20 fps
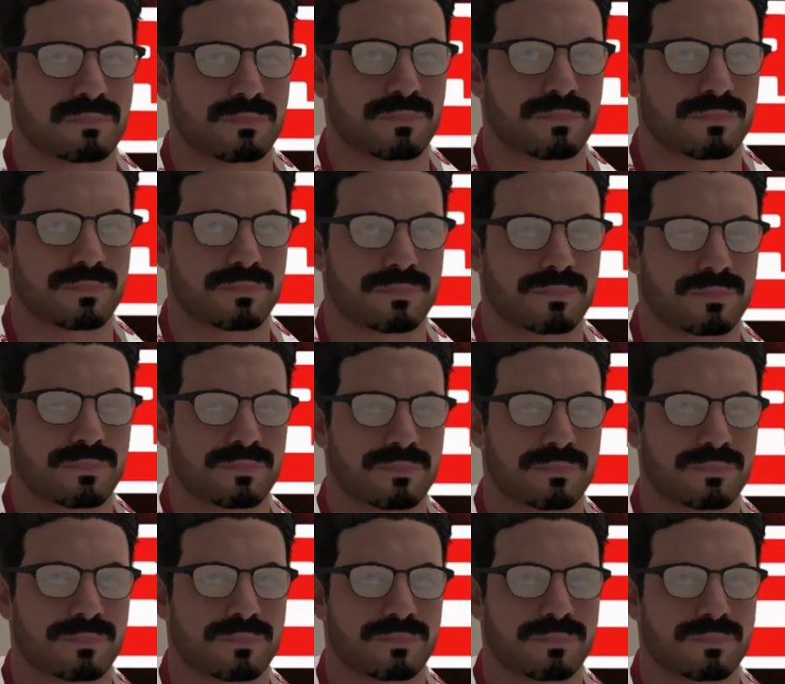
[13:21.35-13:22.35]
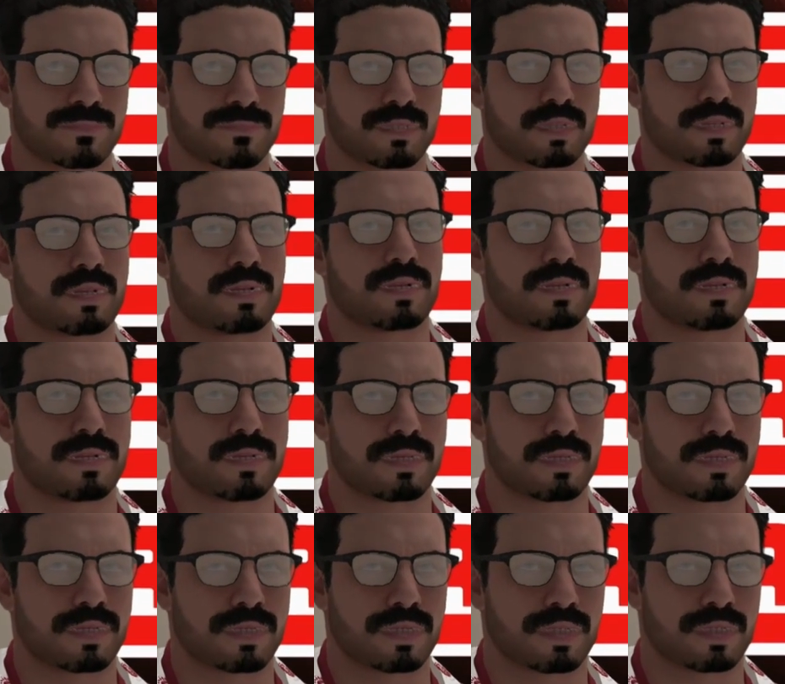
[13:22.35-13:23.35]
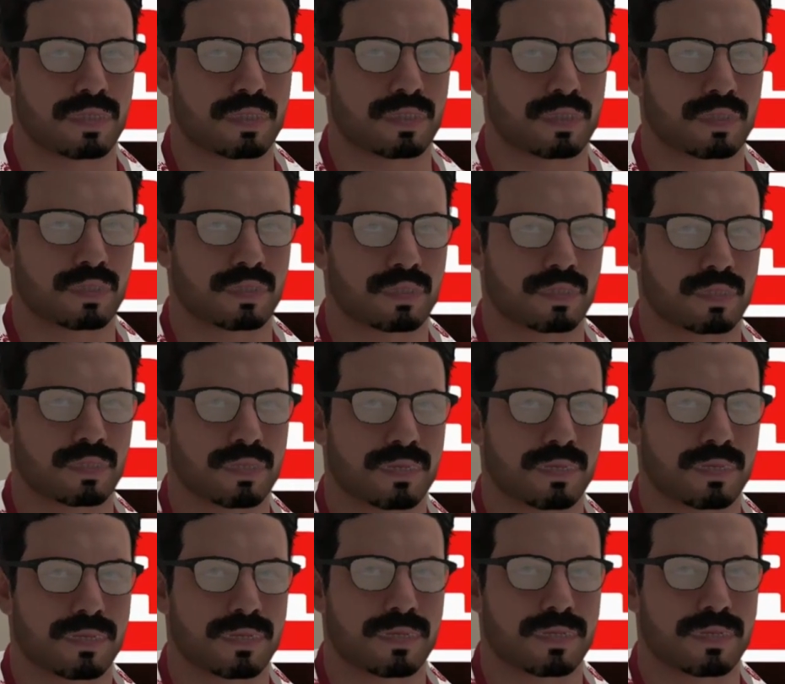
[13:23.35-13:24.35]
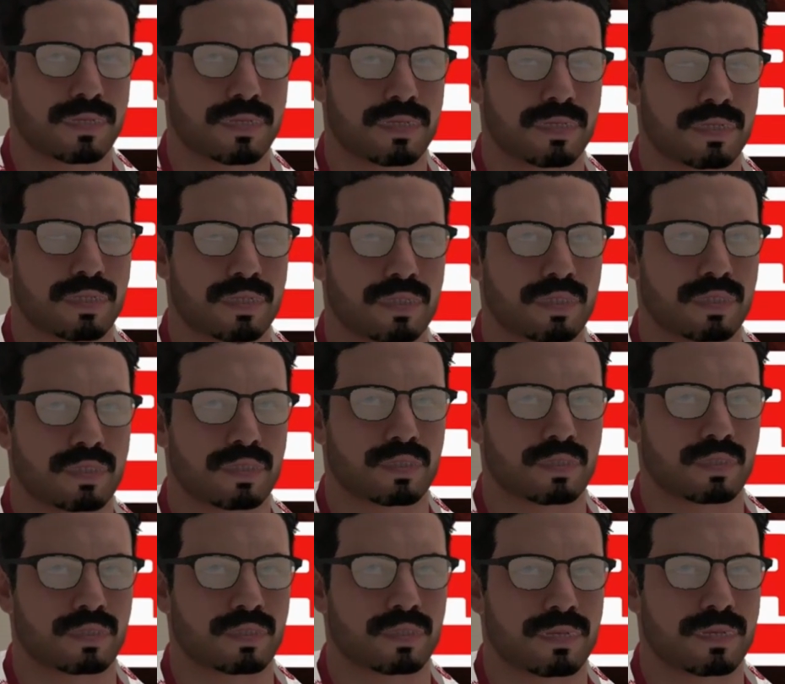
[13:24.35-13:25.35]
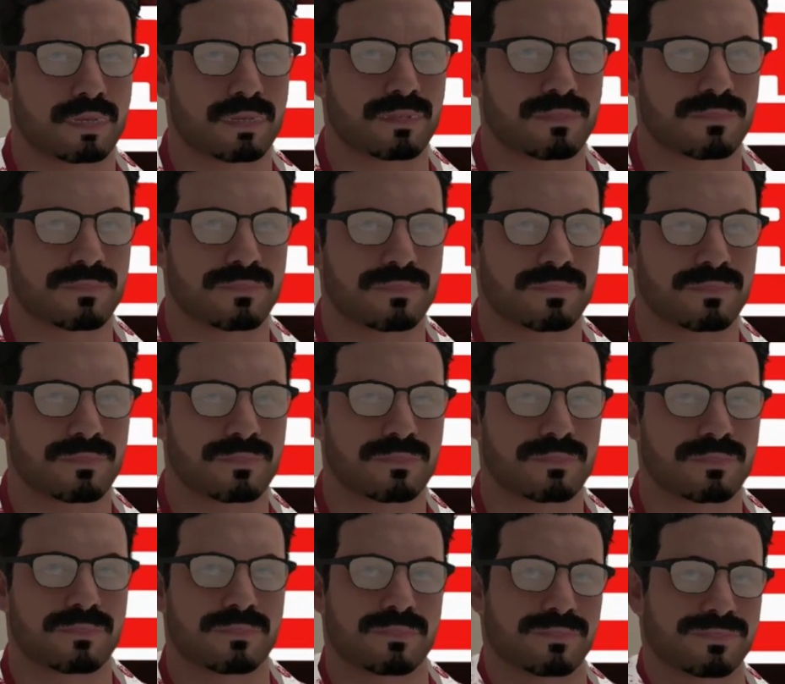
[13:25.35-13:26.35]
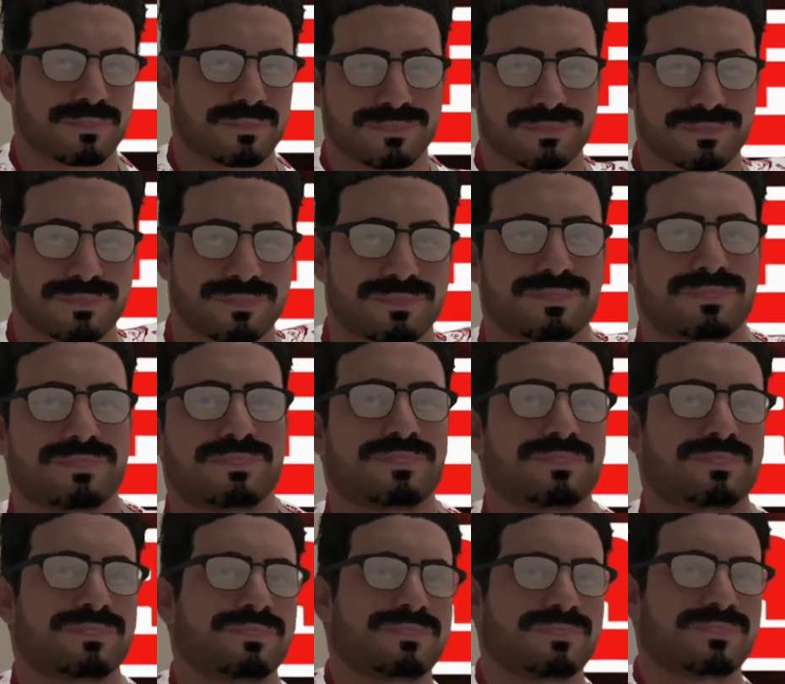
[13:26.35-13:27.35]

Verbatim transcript: The name Ethan Carter III, EC3, was a unique name.